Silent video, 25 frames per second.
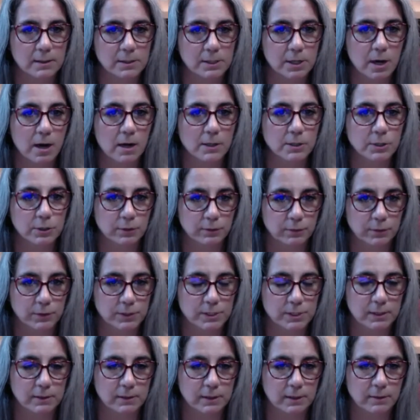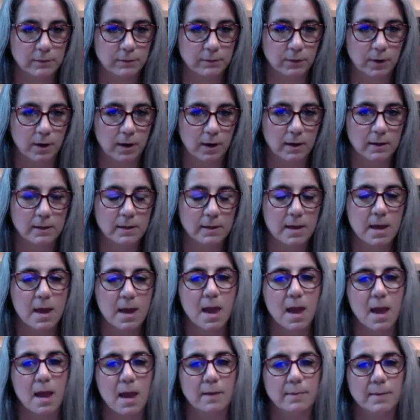doctor fertility fraud.
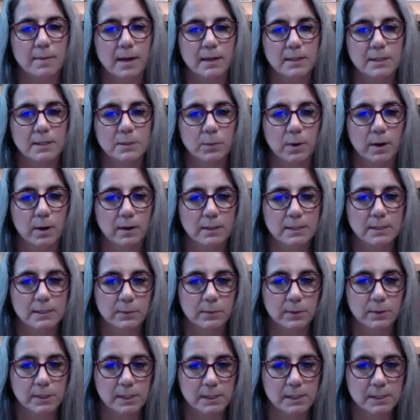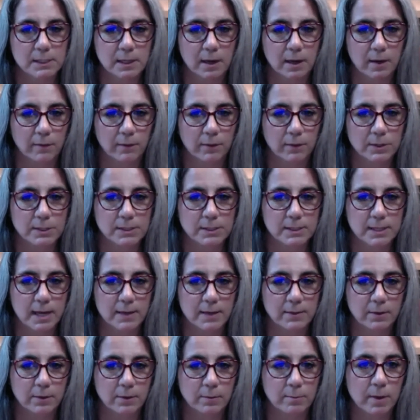And that's where someone discovers that
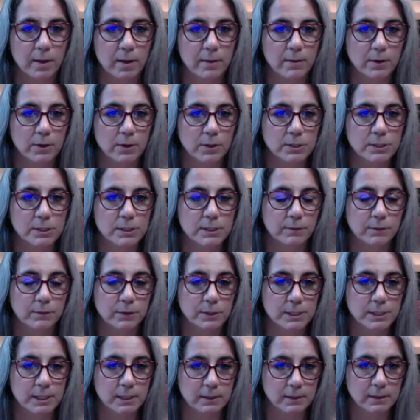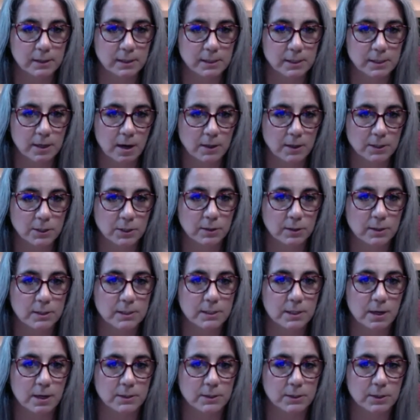their mother's fertility doctor is
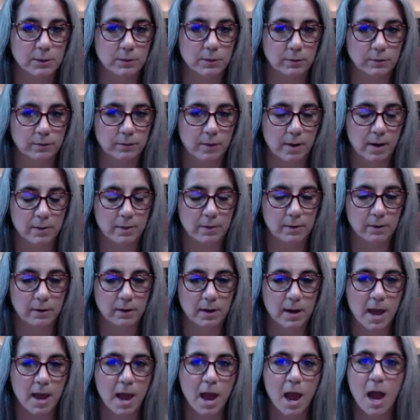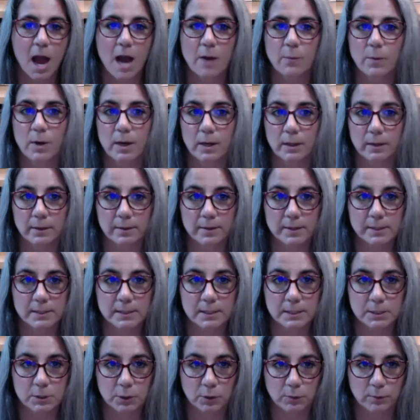also their father. And while this
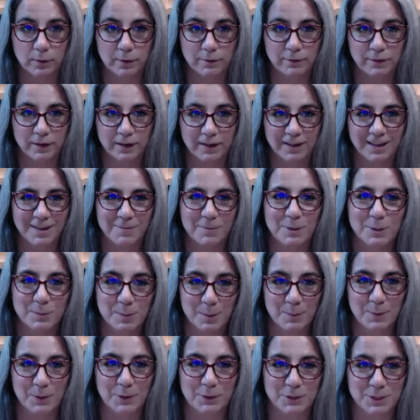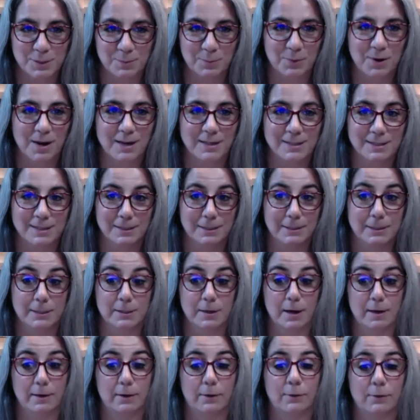is horrific, and most people are surprised that it's
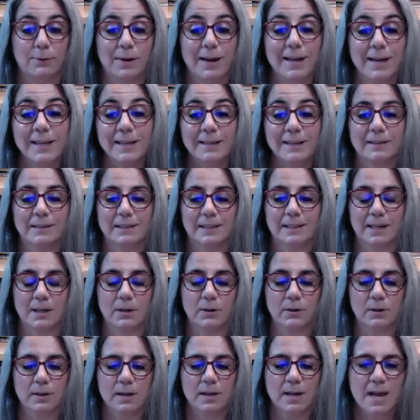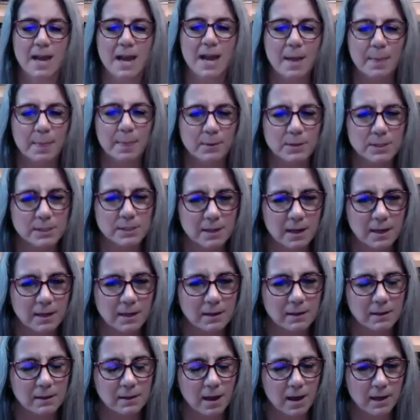not already illegal, there's not a
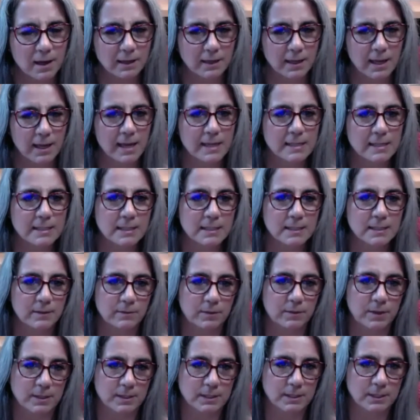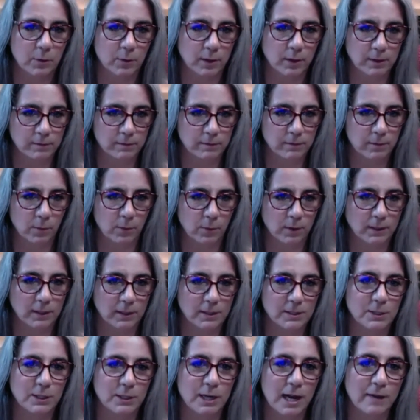lot of cases of this going forward,
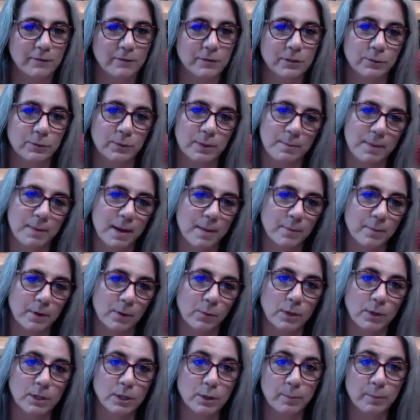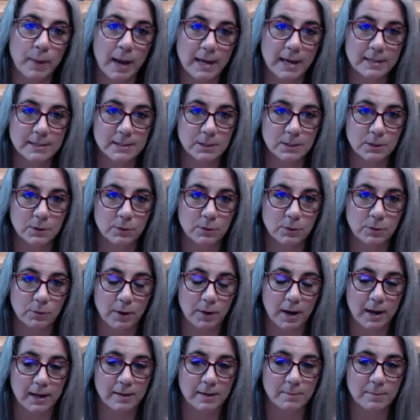because you have to remember, when you pass a new
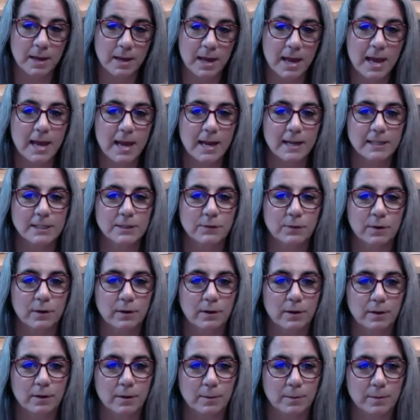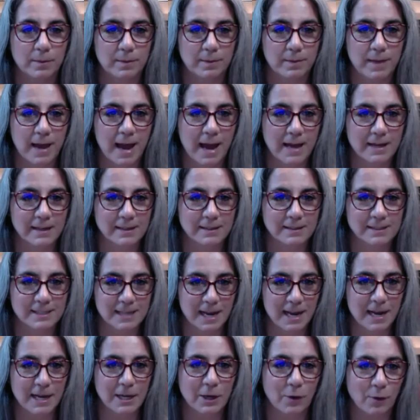crime, it's for that
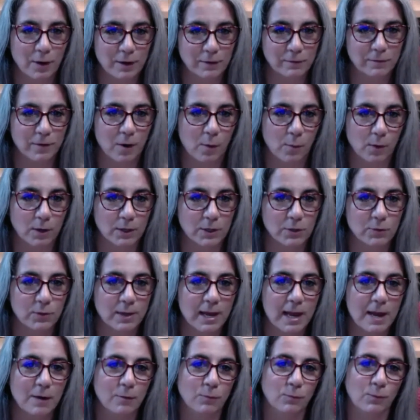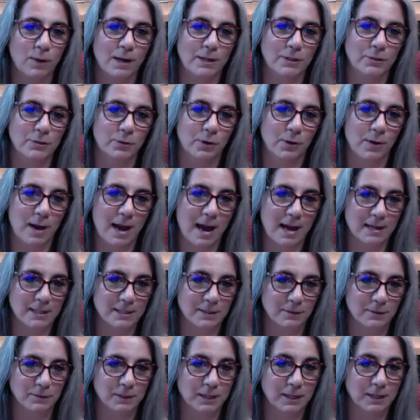day going forward. You can't
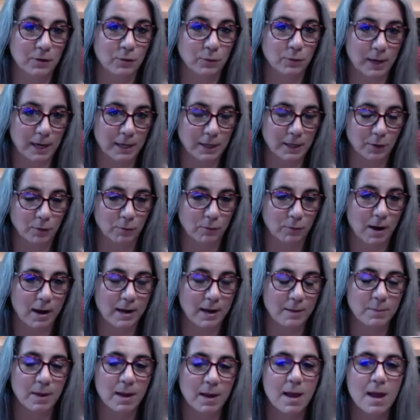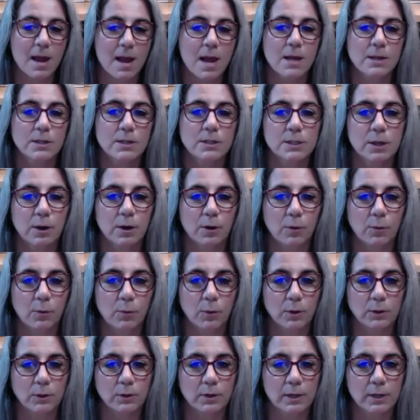retroactively create a crime. So
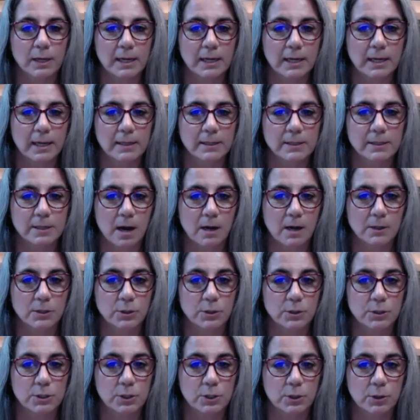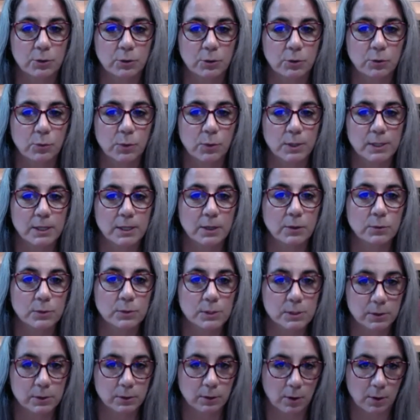we're looking at doctors who would use
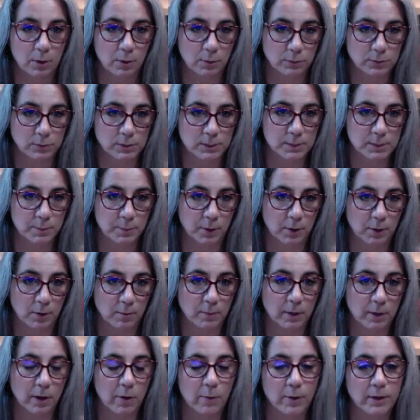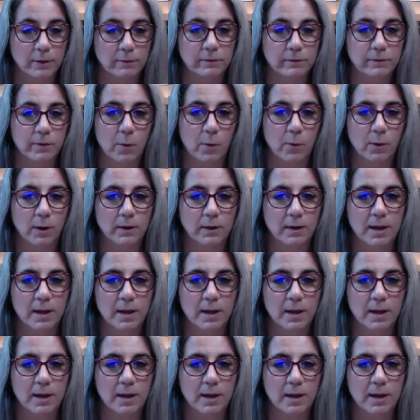their own sperm going forward.